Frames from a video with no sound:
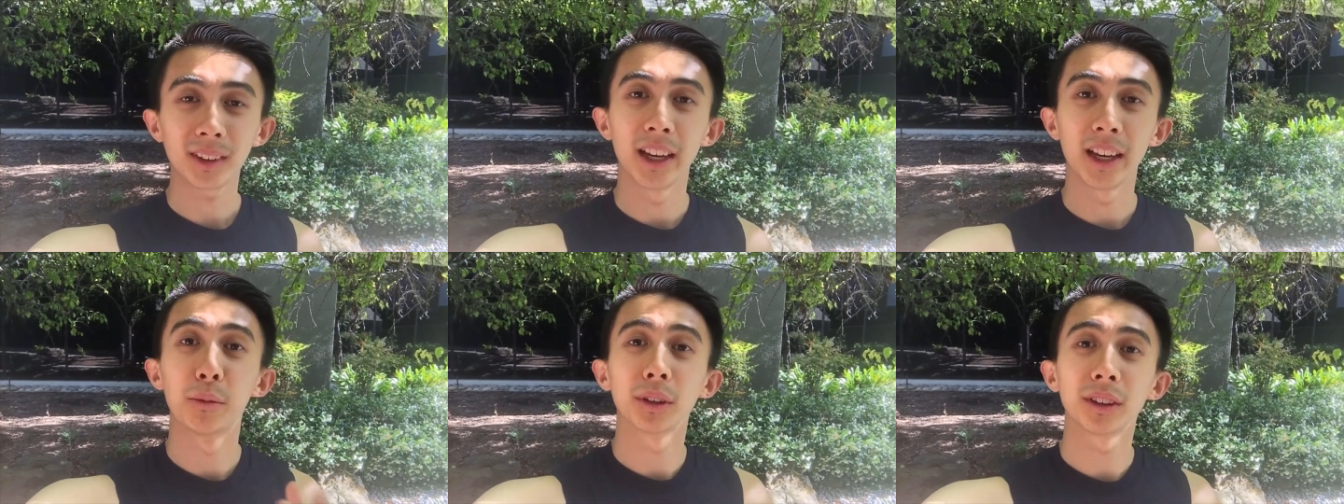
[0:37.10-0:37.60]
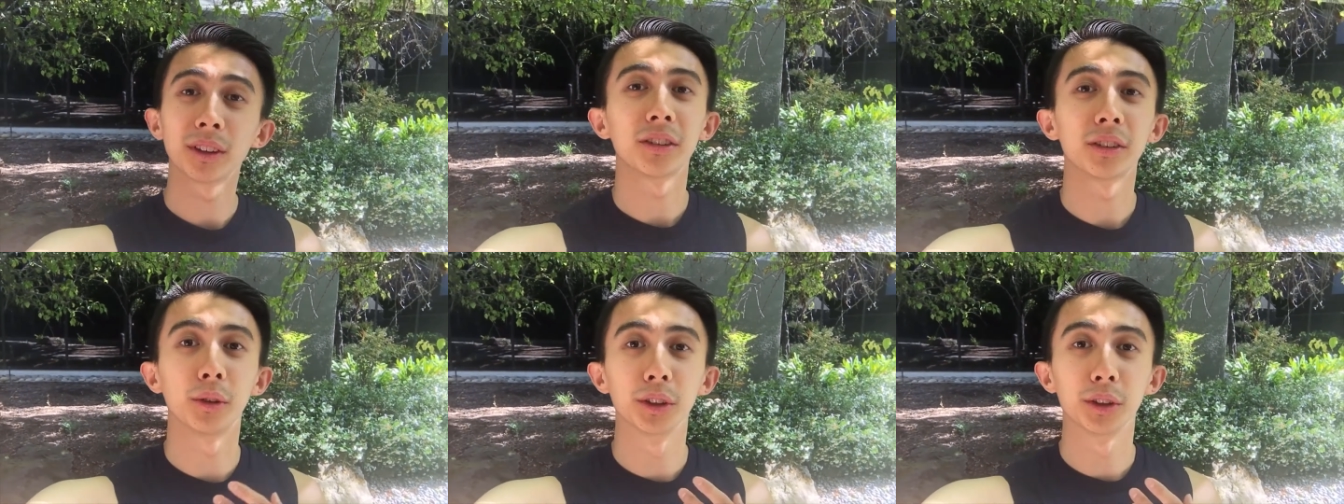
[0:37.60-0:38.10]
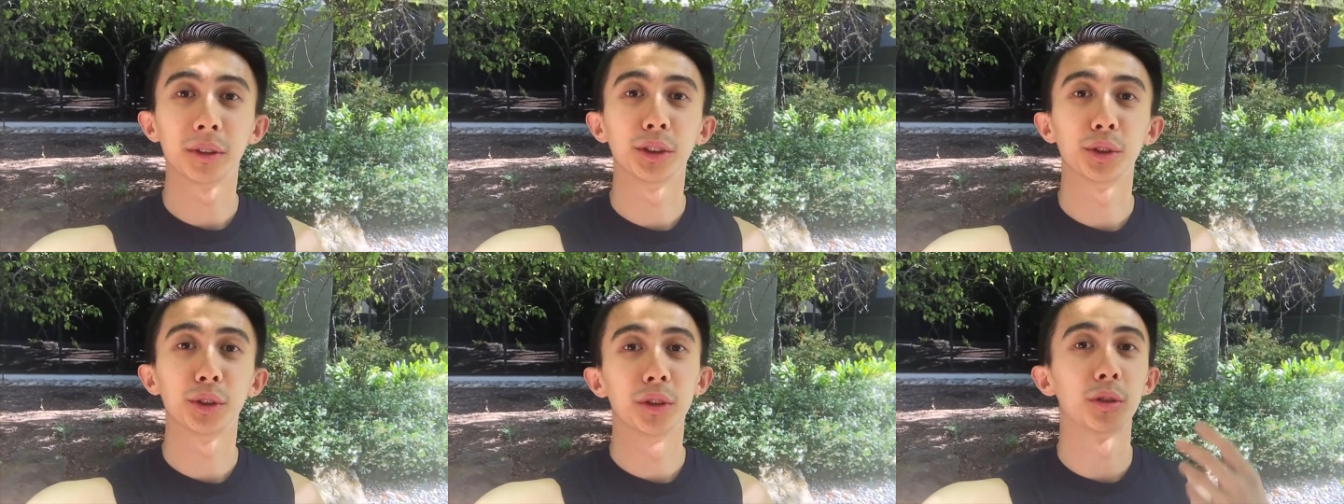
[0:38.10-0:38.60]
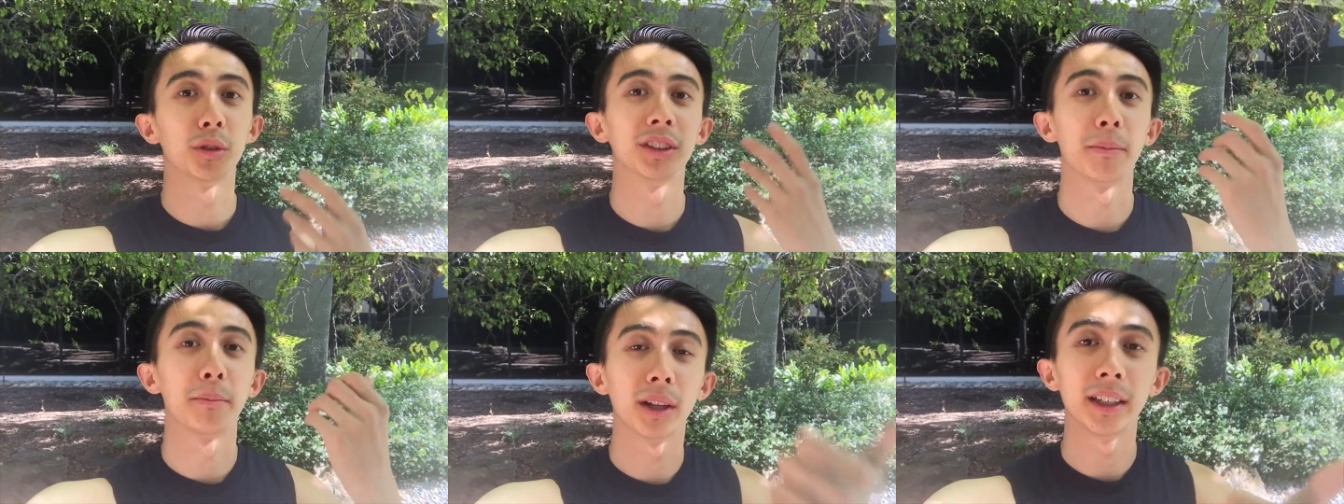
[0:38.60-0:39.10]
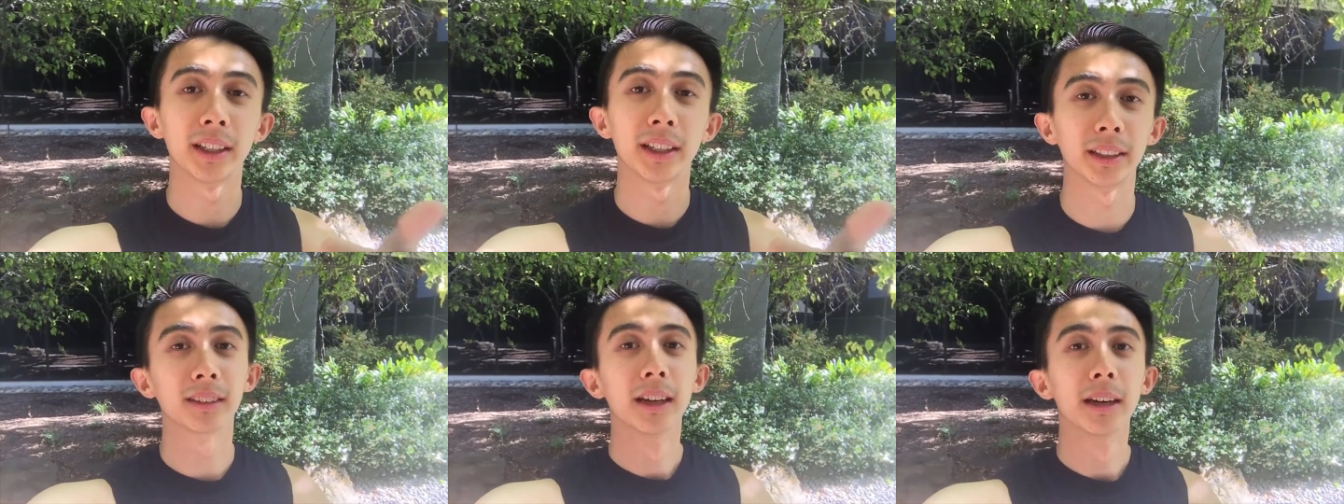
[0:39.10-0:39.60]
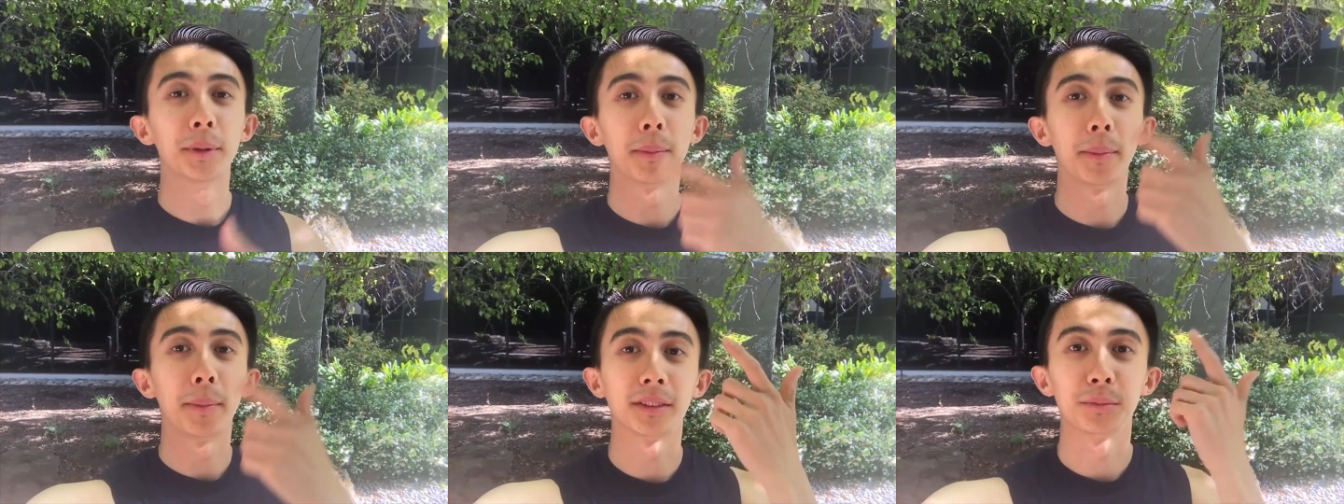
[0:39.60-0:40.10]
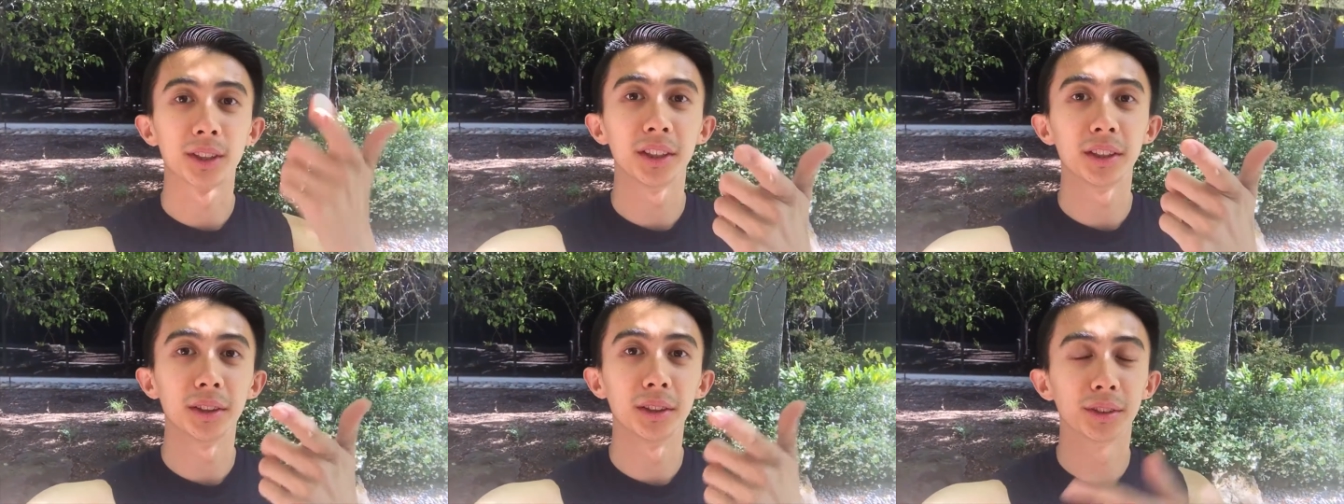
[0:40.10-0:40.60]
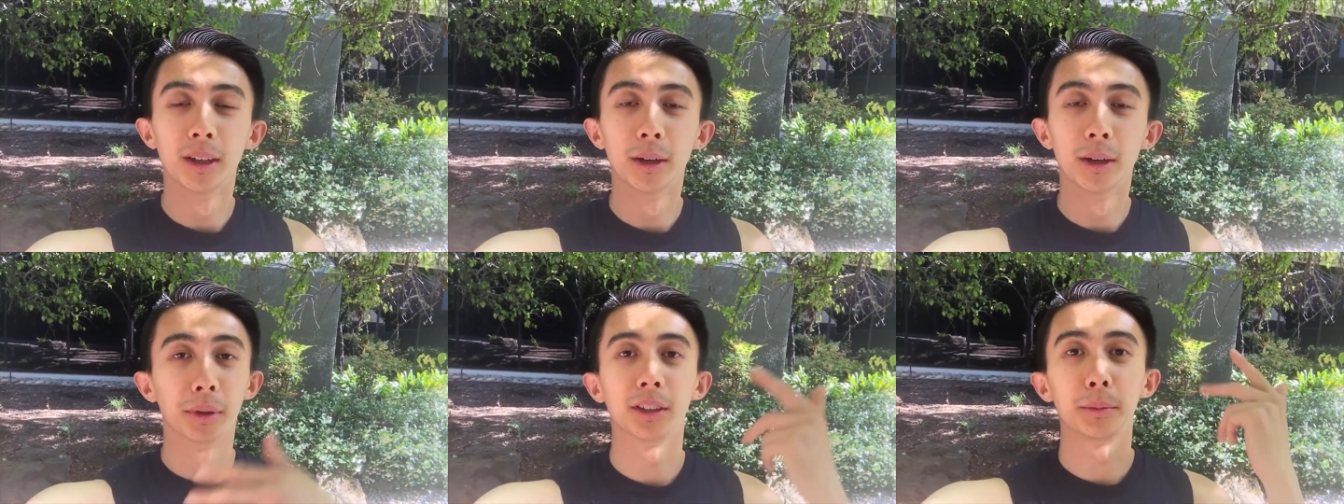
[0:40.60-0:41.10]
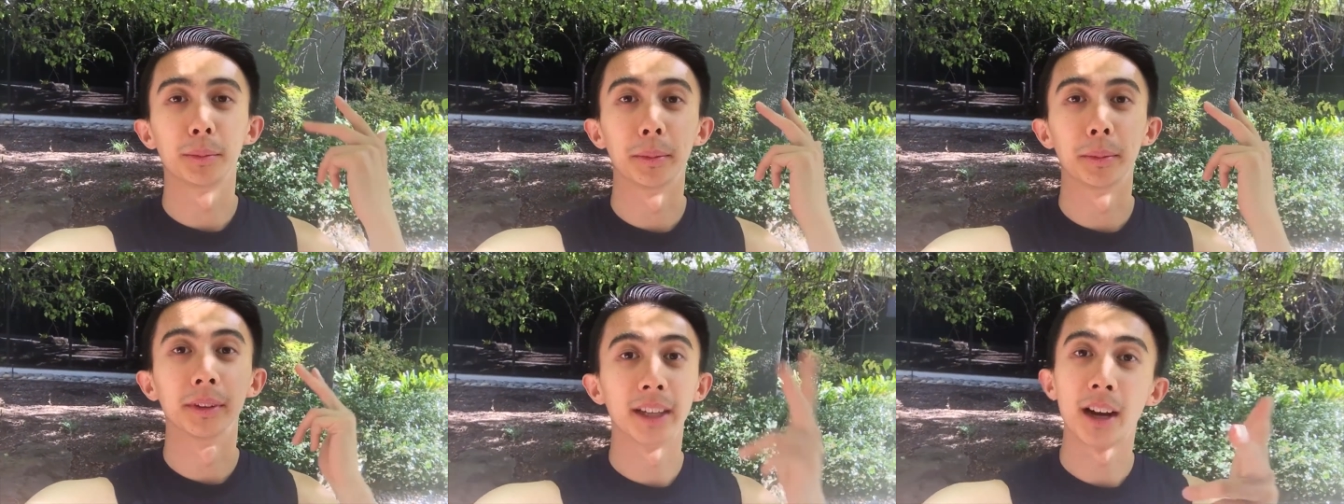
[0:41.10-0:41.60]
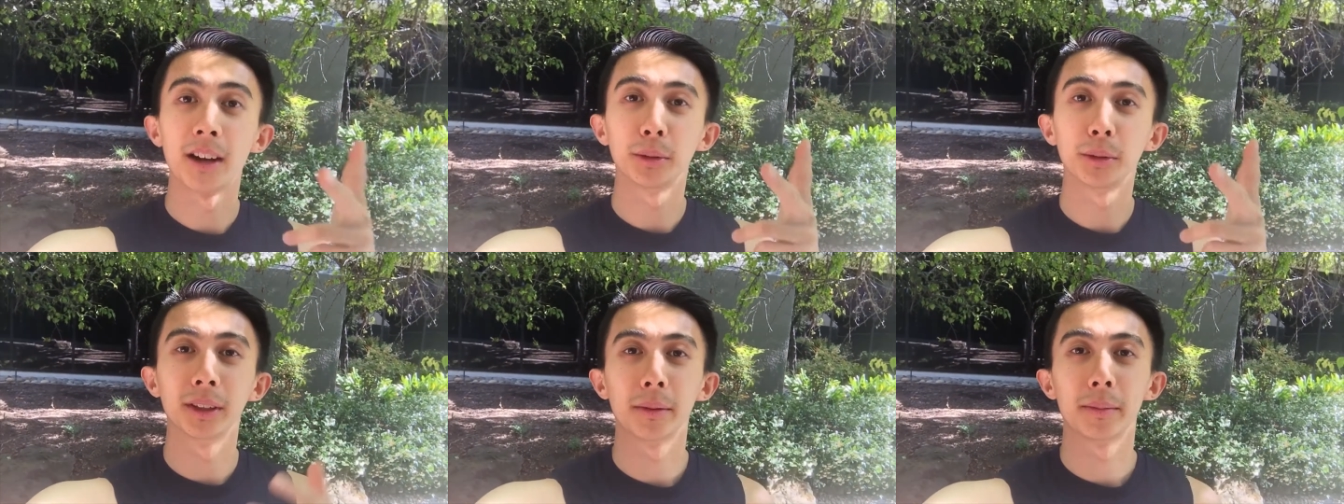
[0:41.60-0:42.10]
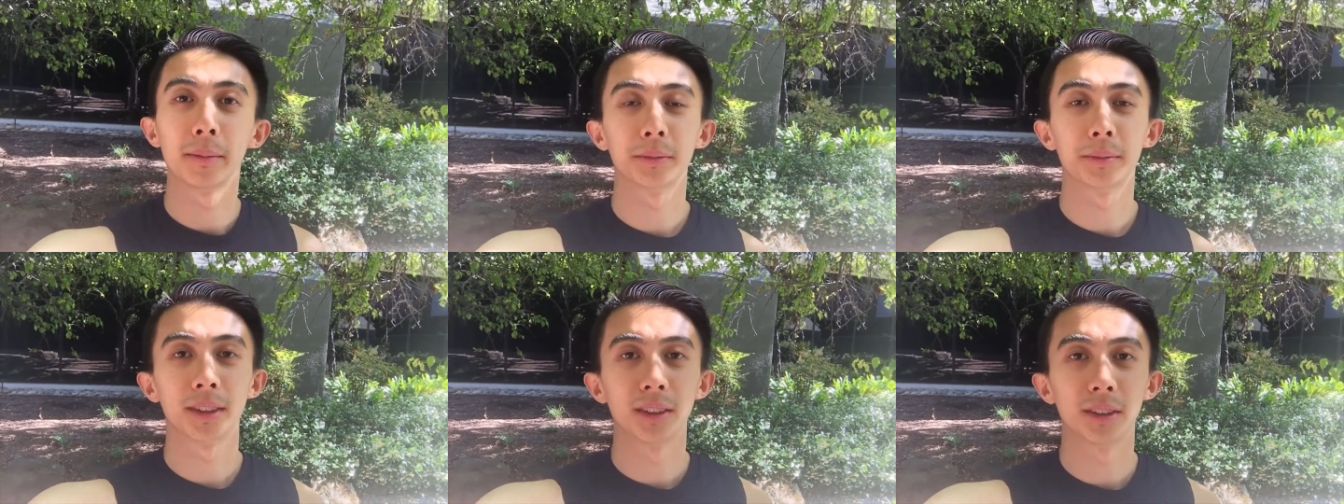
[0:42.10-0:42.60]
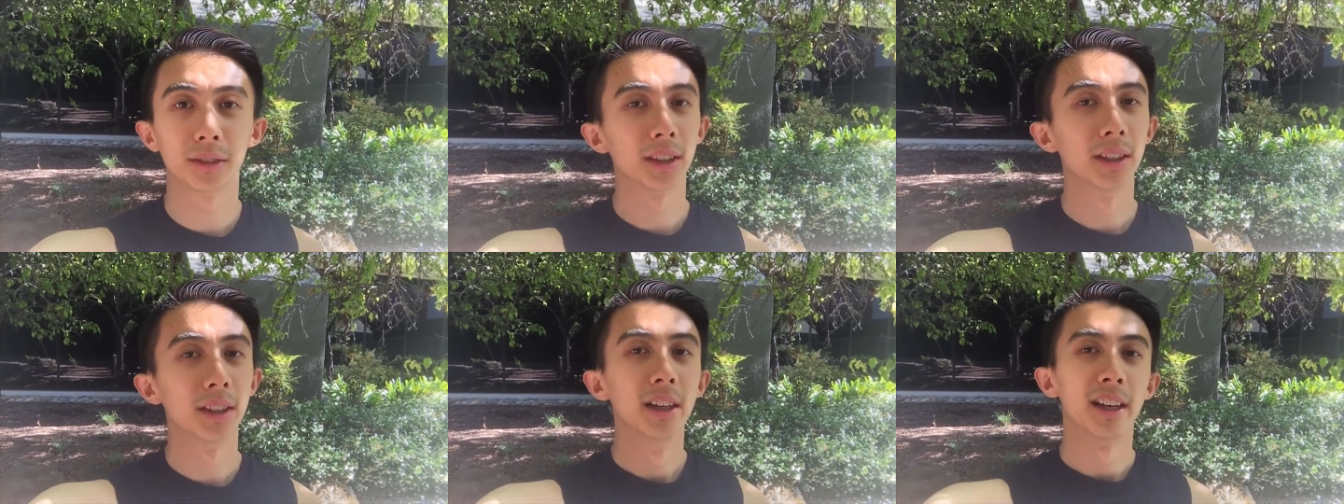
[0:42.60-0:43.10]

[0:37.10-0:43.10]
and what they always want to do is always complain, be about themselves, bring other people down to bring about themselves,